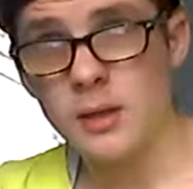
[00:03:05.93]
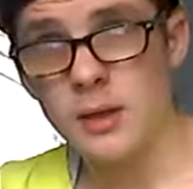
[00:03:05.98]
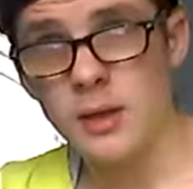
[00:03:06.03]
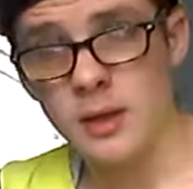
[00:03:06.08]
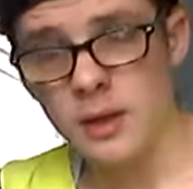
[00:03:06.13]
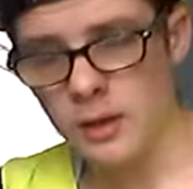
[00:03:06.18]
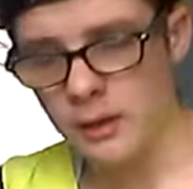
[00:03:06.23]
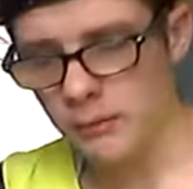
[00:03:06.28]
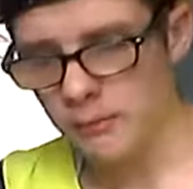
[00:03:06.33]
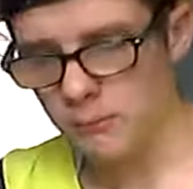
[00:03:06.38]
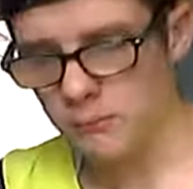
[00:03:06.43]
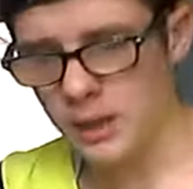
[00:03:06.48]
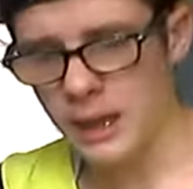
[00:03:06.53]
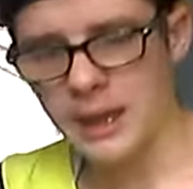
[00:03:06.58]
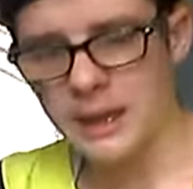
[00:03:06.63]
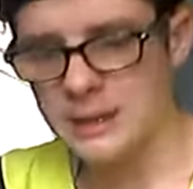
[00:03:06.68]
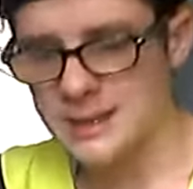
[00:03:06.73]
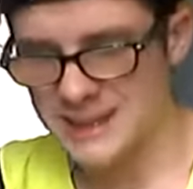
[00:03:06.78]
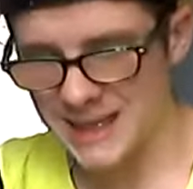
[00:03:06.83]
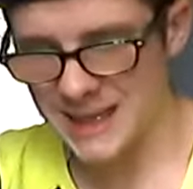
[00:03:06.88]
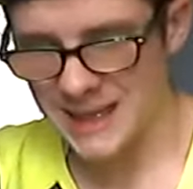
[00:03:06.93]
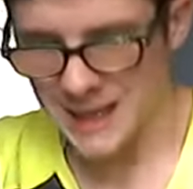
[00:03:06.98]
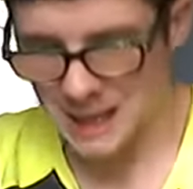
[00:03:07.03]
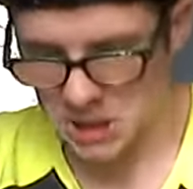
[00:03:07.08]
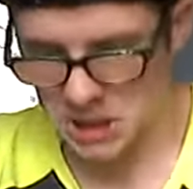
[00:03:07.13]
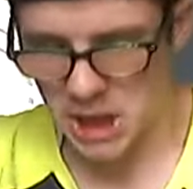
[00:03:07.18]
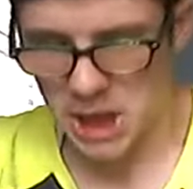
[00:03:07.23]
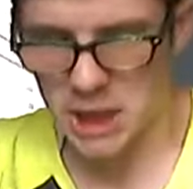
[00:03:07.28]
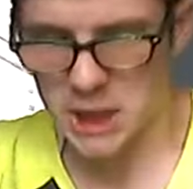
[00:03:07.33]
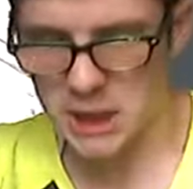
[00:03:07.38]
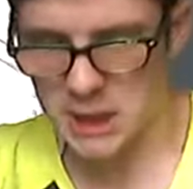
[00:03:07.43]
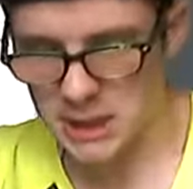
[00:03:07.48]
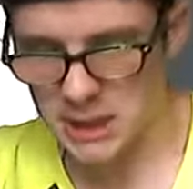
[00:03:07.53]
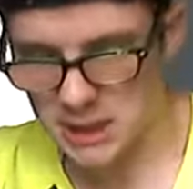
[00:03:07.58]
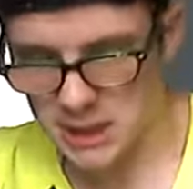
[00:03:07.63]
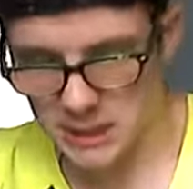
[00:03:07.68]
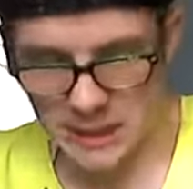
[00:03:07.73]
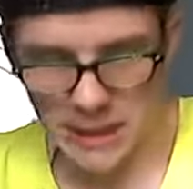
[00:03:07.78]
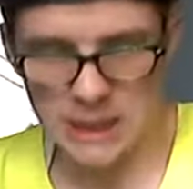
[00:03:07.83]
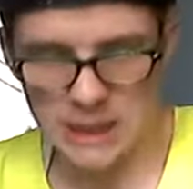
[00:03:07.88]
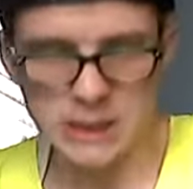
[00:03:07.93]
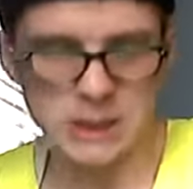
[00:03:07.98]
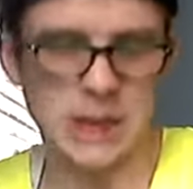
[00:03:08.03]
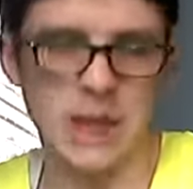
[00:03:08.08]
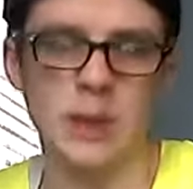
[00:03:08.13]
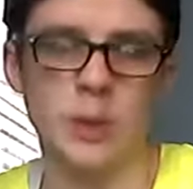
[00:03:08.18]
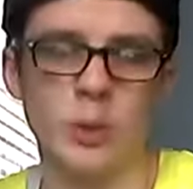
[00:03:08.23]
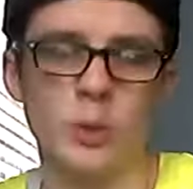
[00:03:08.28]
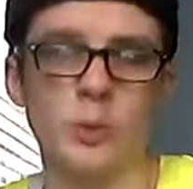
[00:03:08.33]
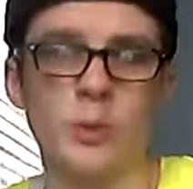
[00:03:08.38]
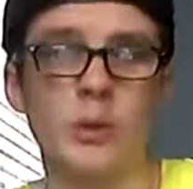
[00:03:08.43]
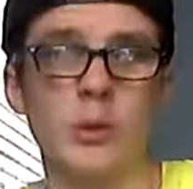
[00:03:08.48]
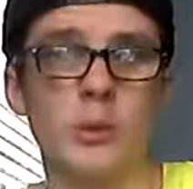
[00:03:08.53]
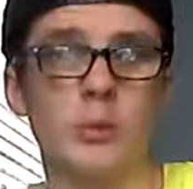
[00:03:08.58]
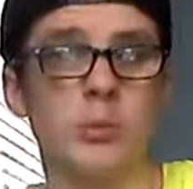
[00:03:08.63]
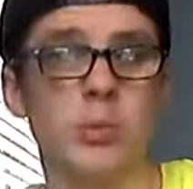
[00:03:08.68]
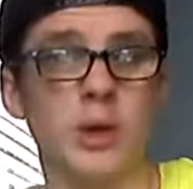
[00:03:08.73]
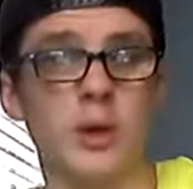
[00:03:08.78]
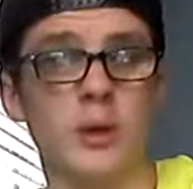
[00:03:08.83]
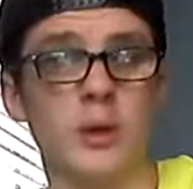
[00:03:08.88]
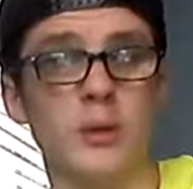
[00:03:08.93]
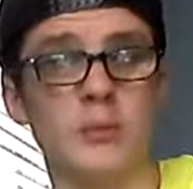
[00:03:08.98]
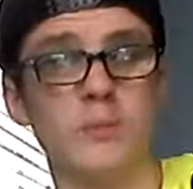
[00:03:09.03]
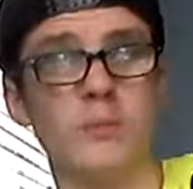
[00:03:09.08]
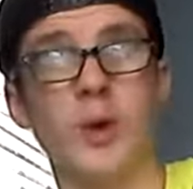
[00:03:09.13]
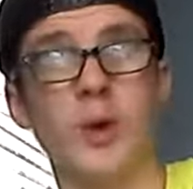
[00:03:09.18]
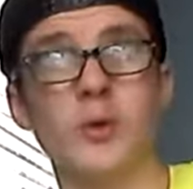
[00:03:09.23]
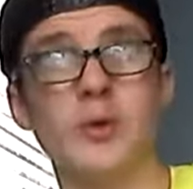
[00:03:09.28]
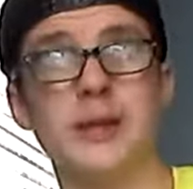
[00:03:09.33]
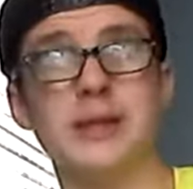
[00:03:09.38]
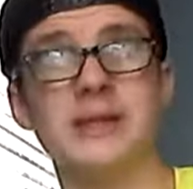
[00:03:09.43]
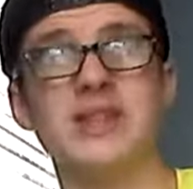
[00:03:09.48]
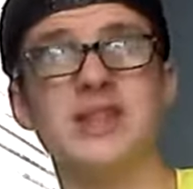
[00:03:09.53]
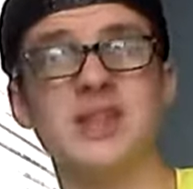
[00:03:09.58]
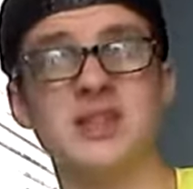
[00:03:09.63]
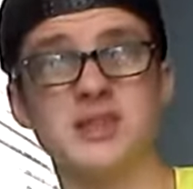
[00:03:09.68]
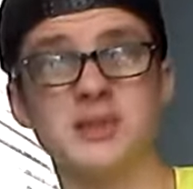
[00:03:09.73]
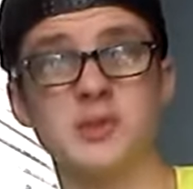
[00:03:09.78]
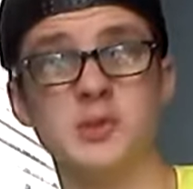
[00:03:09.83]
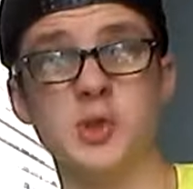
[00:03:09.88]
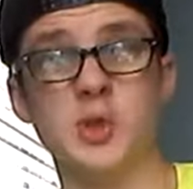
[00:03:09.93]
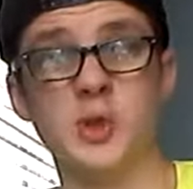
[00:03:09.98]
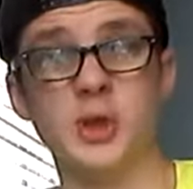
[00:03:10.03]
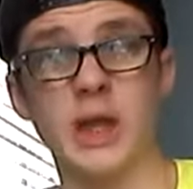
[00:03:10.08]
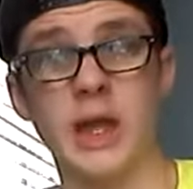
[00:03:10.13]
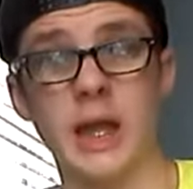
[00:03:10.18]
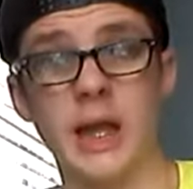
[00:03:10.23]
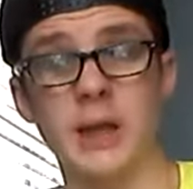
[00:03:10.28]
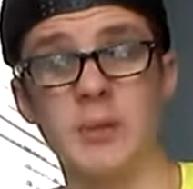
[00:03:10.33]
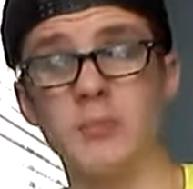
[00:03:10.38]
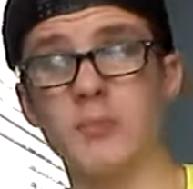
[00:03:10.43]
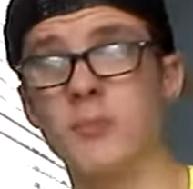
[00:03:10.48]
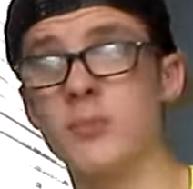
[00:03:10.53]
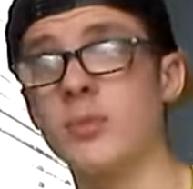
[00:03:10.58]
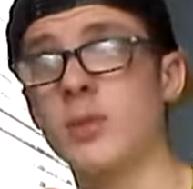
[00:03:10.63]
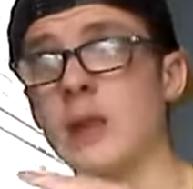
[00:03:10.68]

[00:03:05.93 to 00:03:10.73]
Um, like I said, a lot of these guys I don't really put focus into their game